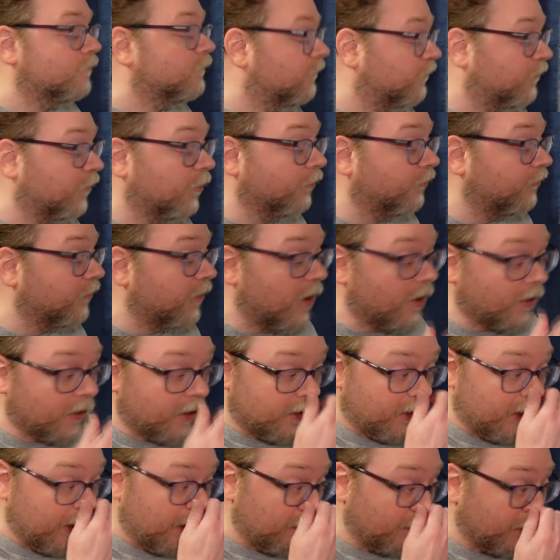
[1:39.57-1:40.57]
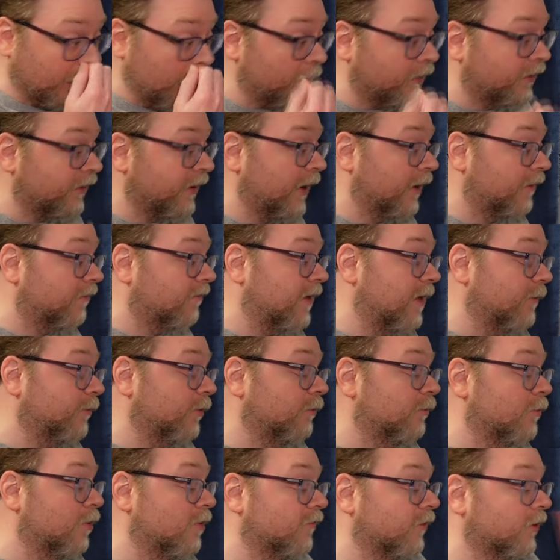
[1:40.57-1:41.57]
First song here, Lower Decks Keep
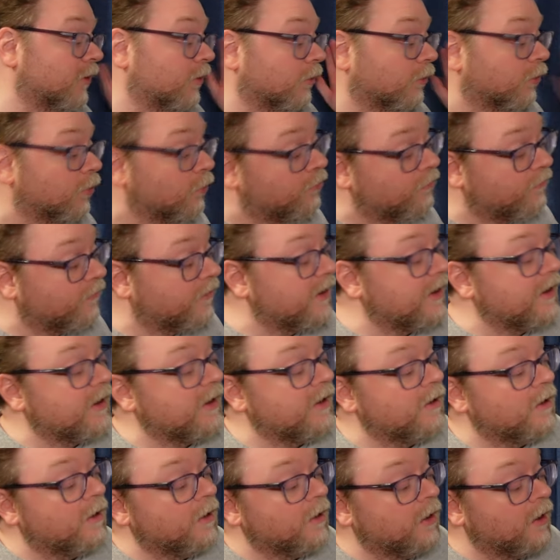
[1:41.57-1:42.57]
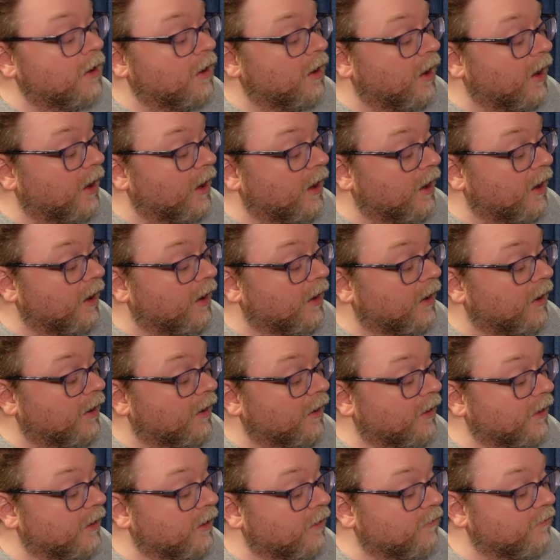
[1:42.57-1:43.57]
It Movin'. Luke Ski
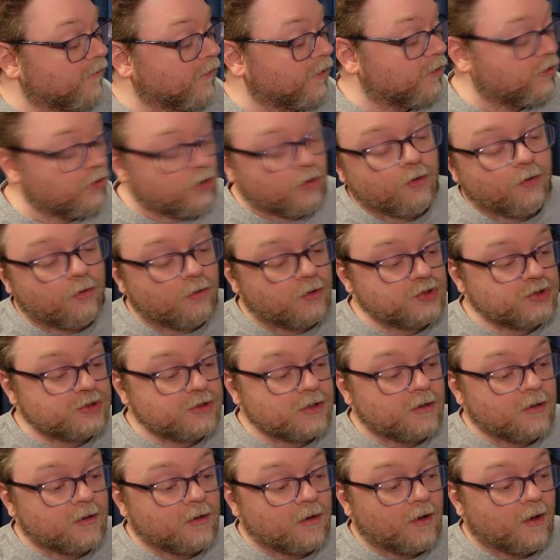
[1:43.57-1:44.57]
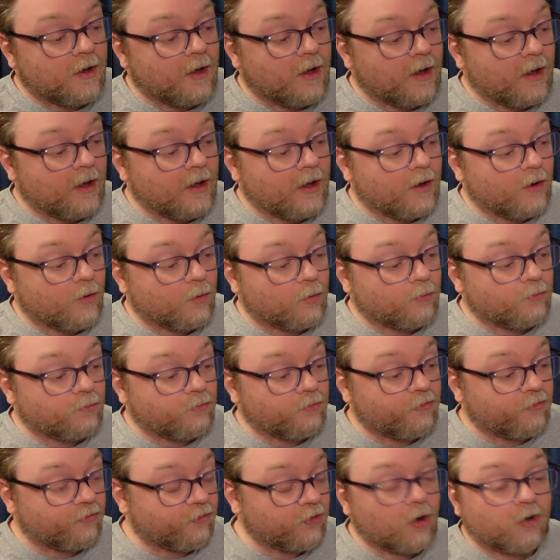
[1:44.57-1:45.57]
is a huge
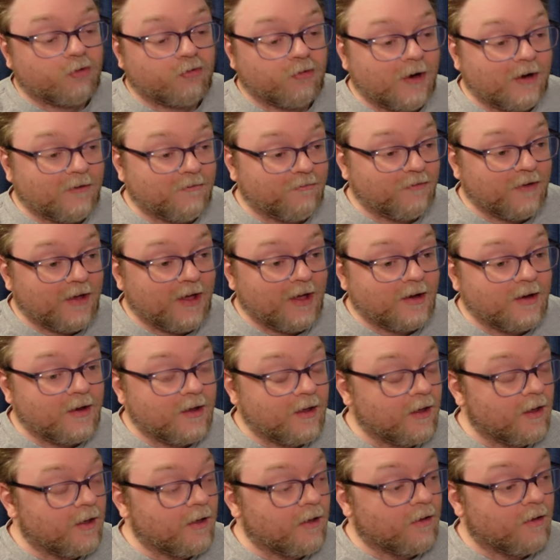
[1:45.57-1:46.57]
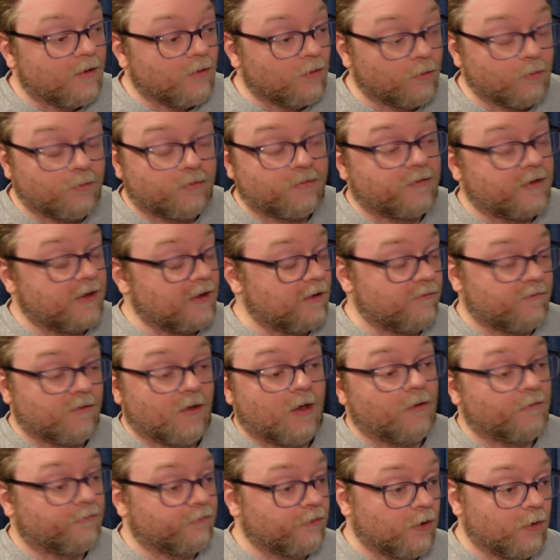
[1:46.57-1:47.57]
Star Trek fan. Luke Ski is
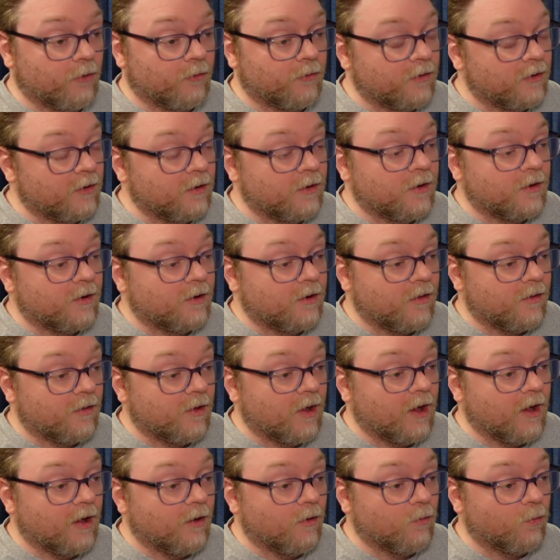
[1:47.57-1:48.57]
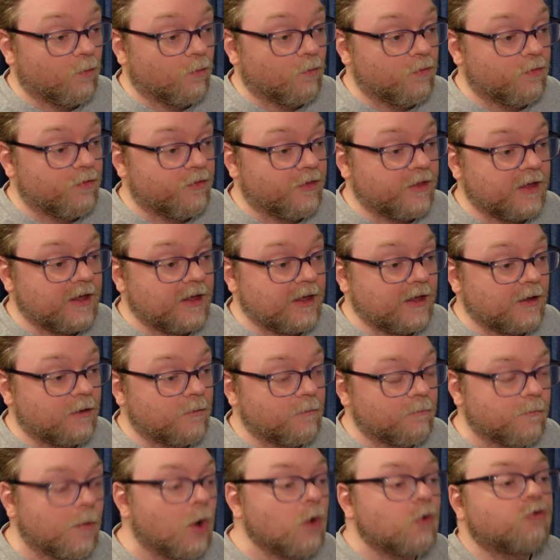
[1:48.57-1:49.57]
also the
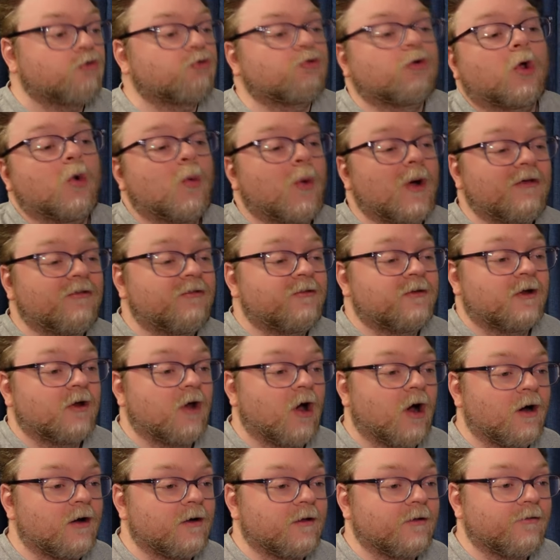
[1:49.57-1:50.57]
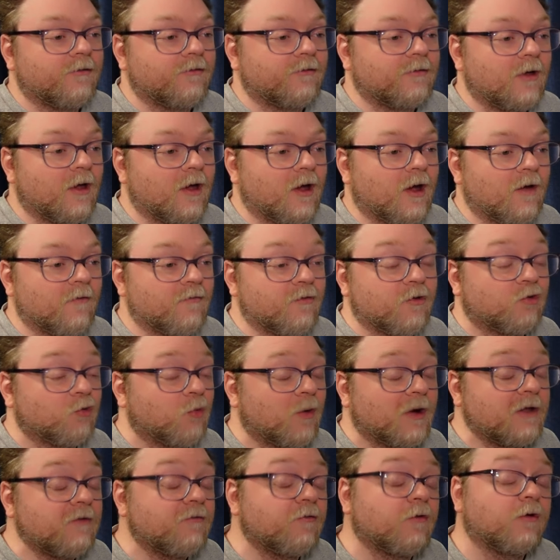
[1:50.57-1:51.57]
most requested artist of the
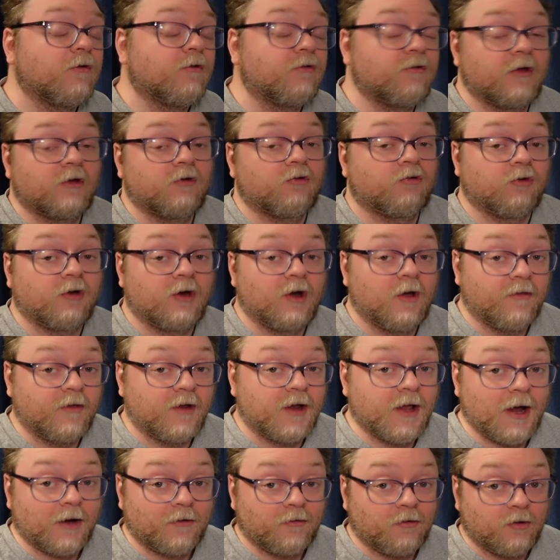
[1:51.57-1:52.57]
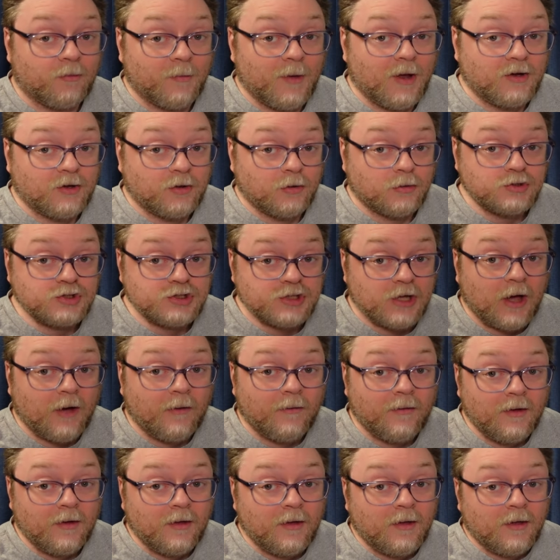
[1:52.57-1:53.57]
21st century on the Dr. Demento show.